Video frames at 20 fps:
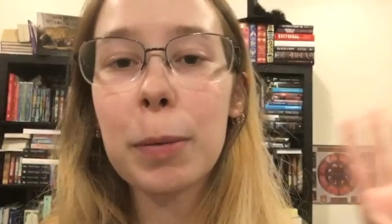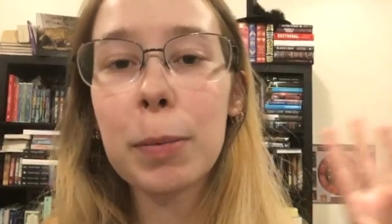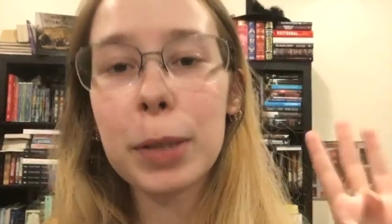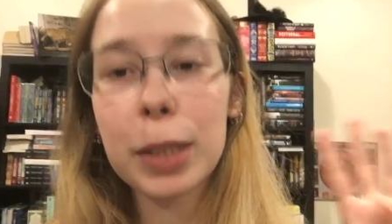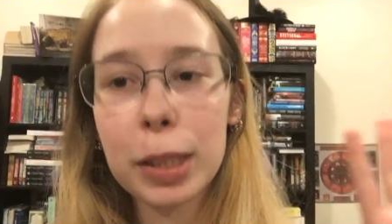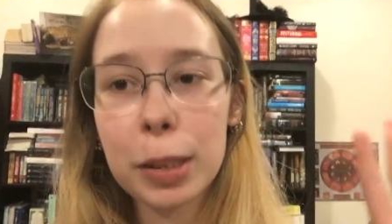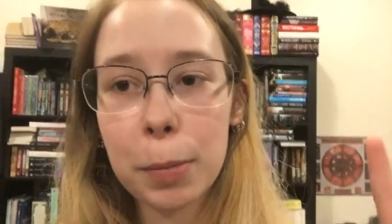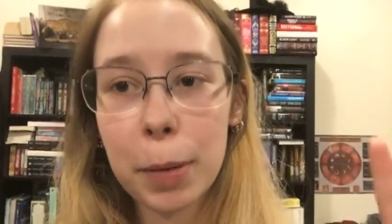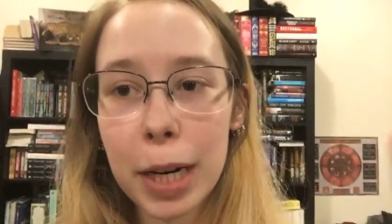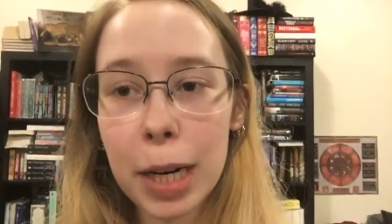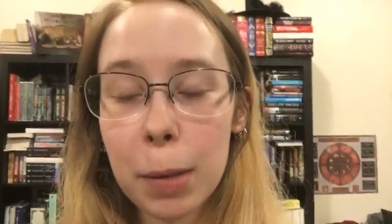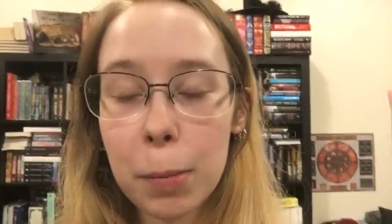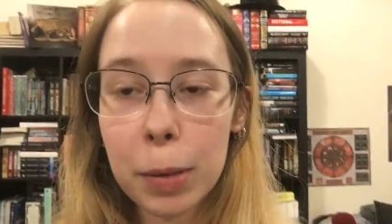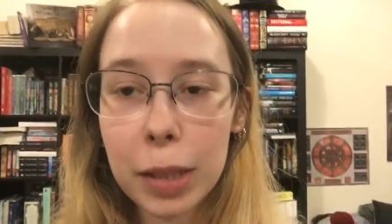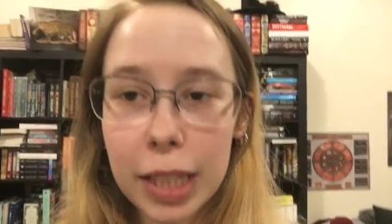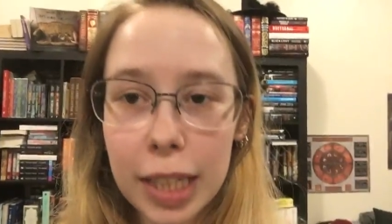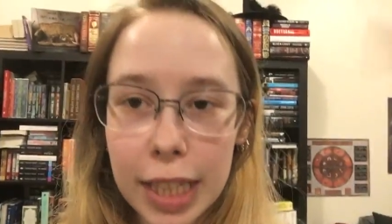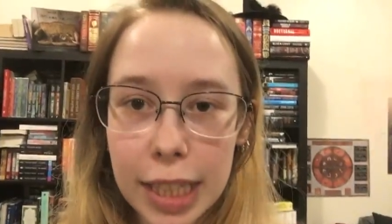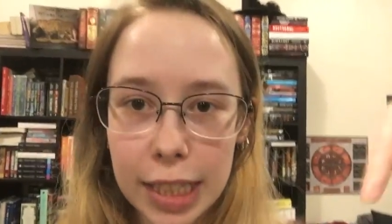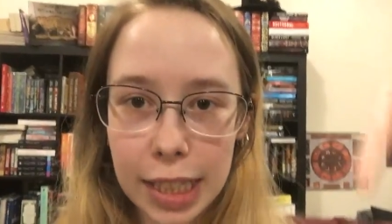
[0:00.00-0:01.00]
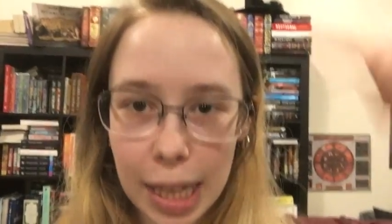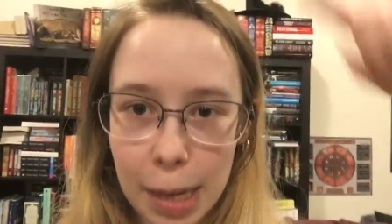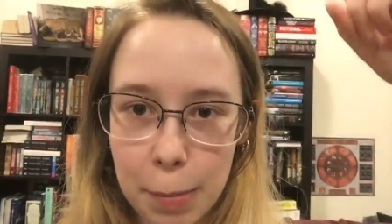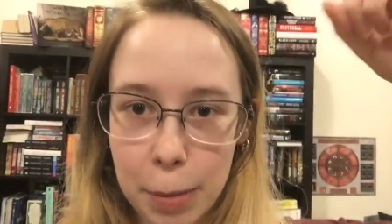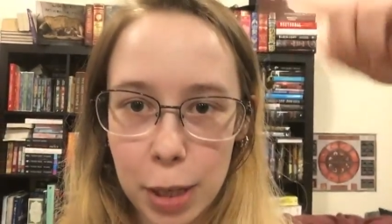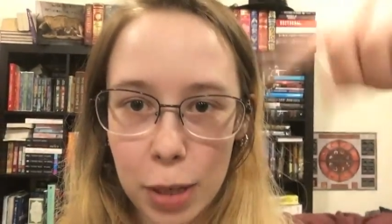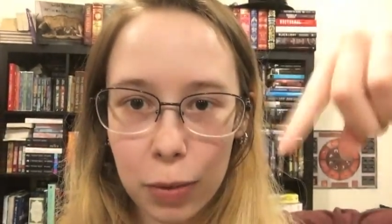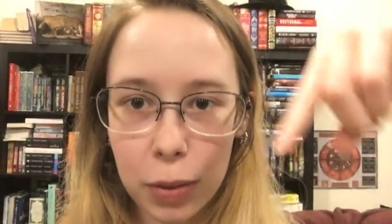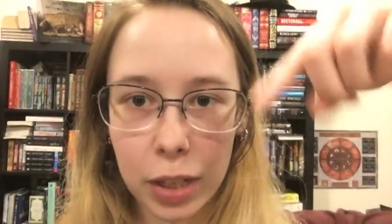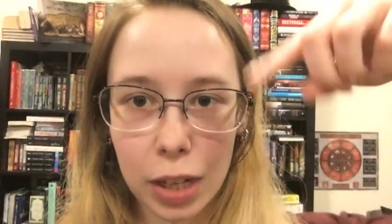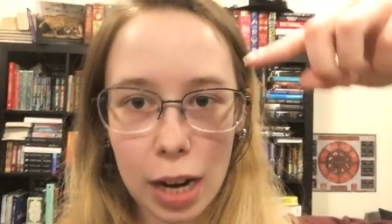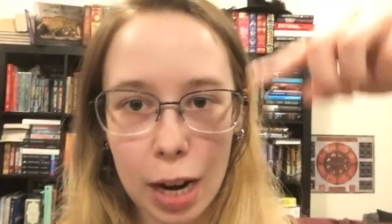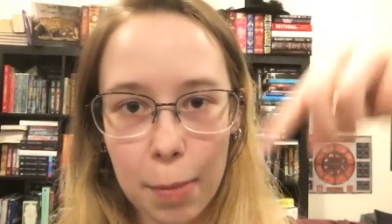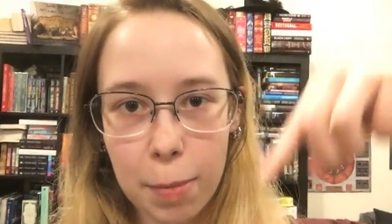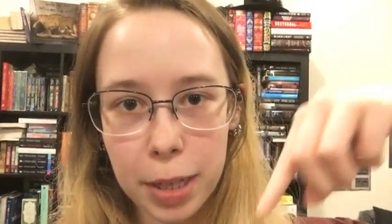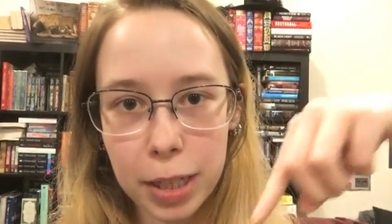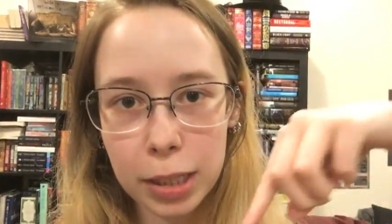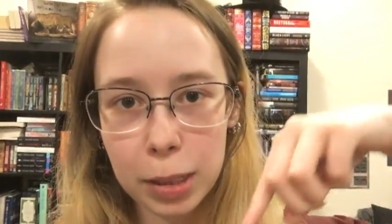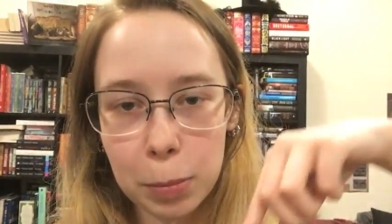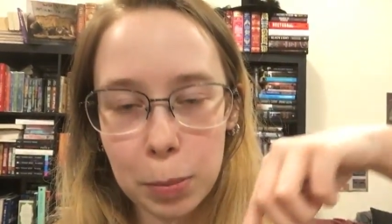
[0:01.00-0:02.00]
you're participating, please let me know in the
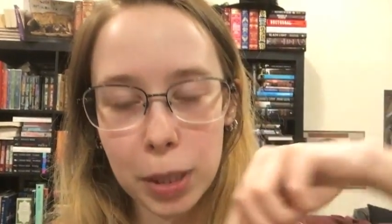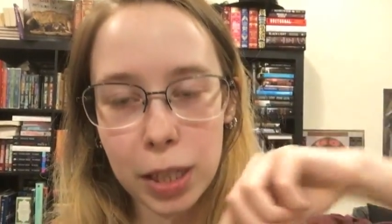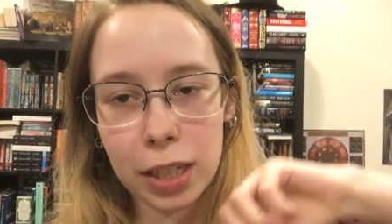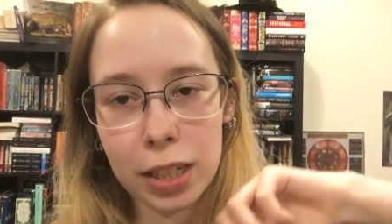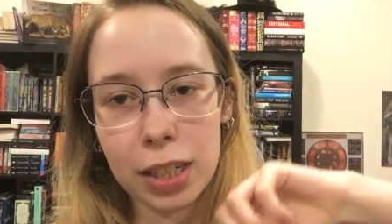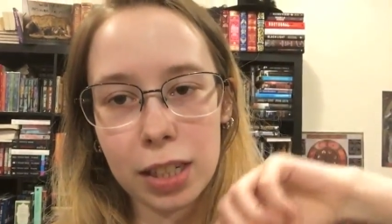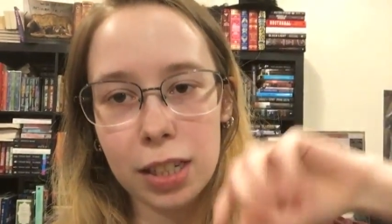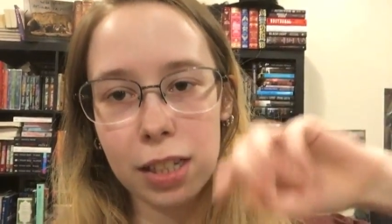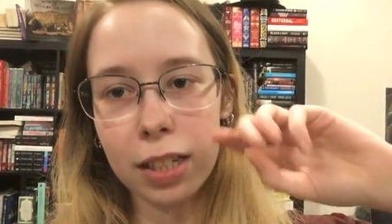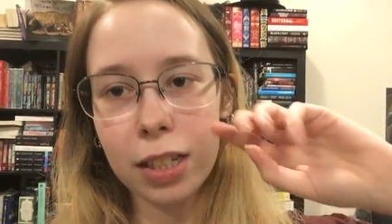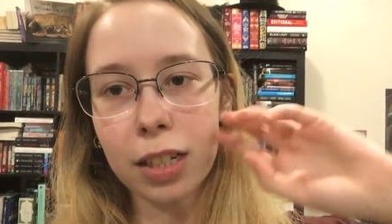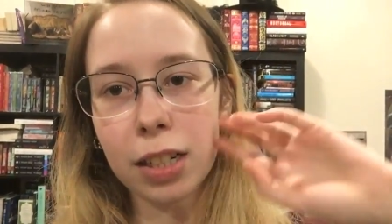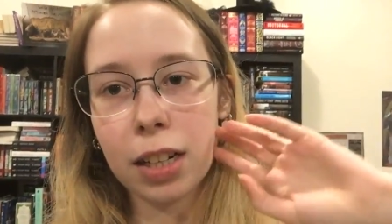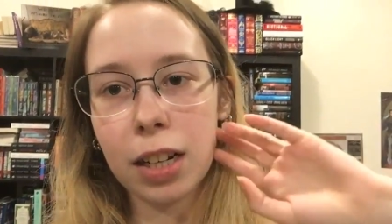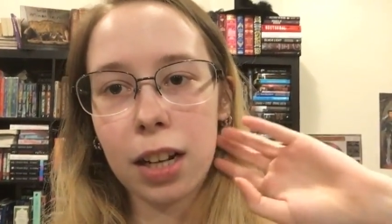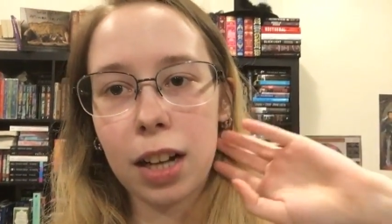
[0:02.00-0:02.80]
comments because